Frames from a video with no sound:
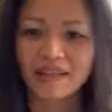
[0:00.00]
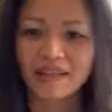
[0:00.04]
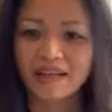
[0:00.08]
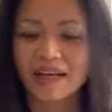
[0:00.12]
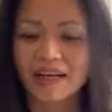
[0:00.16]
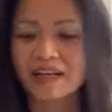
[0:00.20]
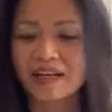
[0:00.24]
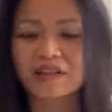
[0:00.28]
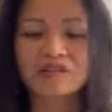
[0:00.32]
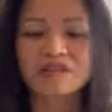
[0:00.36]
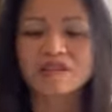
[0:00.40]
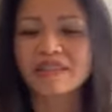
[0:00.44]
I
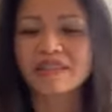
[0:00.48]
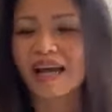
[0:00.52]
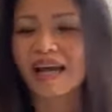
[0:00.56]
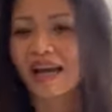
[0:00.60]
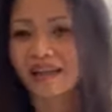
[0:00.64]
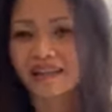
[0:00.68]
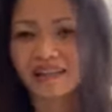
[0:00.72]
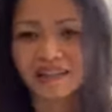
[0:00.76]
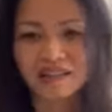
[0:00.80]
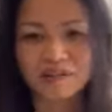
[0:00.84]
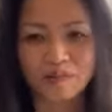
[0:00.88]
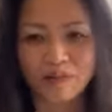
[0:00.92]
know
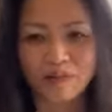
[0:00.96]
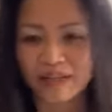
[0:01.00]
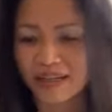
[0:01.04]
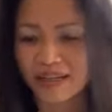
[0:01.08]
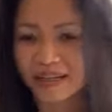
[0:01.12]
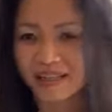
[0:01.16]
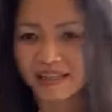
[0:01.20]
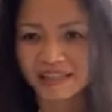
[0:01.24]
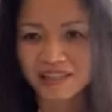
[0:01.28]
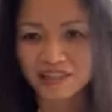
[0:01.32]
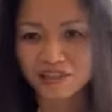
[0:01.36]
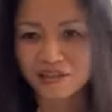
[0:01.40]
exactly what I
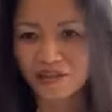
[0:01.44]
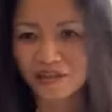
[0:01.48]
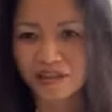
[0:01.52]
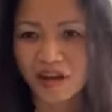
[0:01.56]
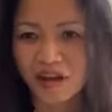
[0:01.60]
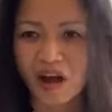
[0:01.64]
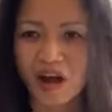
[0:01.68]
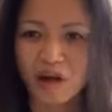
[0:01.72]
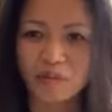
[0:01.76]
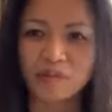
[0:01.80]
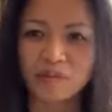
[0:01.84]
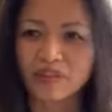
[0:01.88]
need to
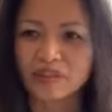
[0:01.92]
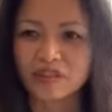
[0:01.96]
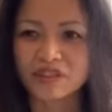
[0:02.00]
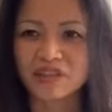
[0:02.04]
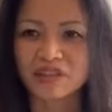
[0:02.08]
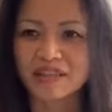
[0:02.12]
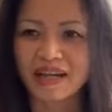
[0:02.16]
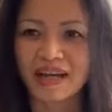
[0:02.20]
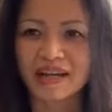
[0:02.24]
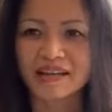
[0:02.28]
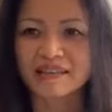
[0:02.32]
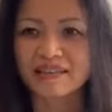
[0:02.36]
accomplish
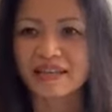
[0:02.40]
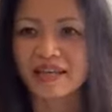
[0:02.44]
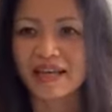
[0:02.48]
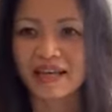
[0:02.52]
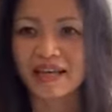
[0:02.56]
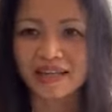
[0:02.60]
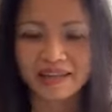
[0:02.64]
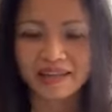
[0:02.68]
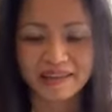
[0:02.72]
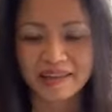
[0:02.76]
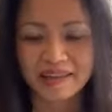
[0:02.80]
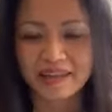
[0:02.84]
that day,
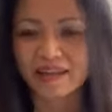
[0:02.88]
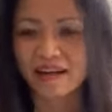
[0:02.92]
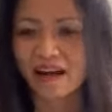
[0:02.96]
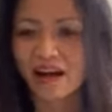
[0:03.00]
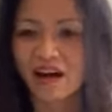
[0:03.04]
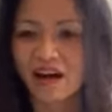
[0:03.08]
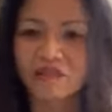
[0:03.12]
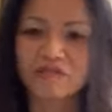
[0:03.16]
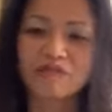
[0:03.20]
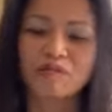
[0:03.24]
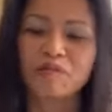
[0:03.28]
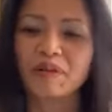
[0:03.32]
and then
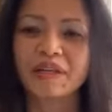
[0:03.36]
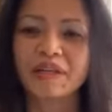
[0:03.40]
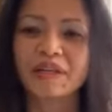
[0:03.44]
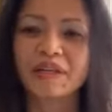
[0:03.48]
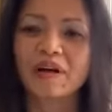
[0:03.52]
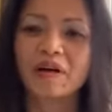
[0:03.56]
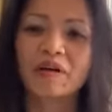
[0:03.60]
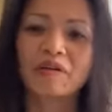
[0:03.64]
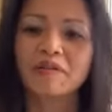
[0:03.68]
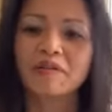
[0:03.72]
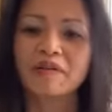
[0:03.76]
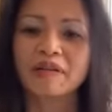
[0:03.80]
off we
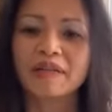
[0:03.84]
go.